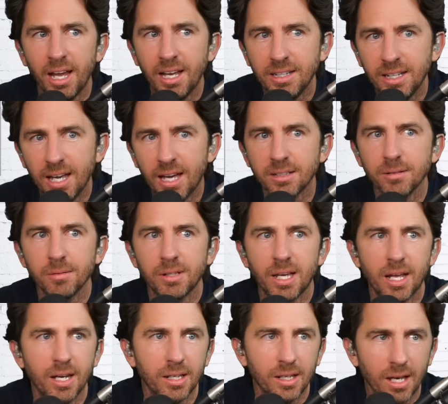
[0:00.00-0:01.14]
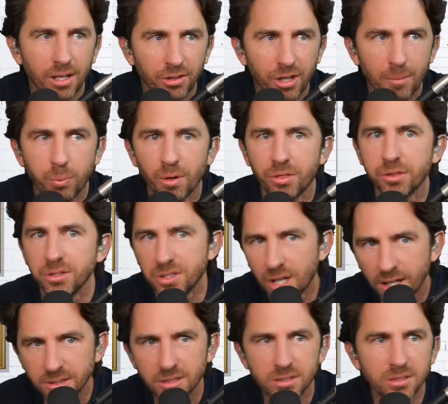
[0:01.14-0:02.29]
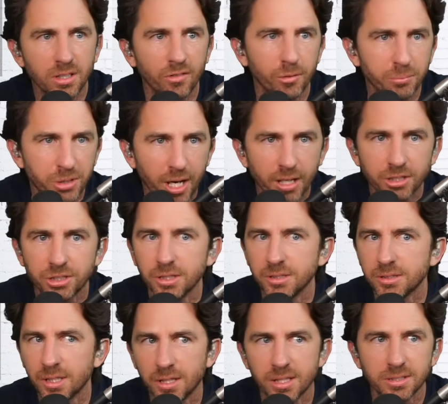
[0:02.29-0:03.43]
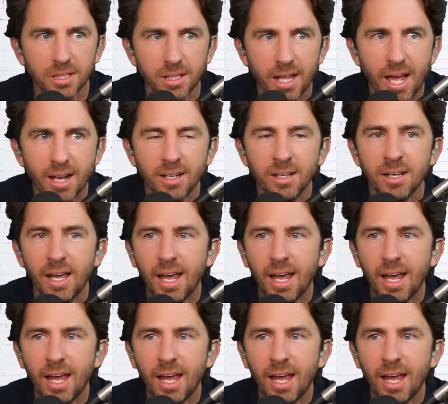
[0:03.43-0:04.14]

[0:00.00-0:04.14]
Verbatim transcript: and yet getting held up with dozens of objections and this and that.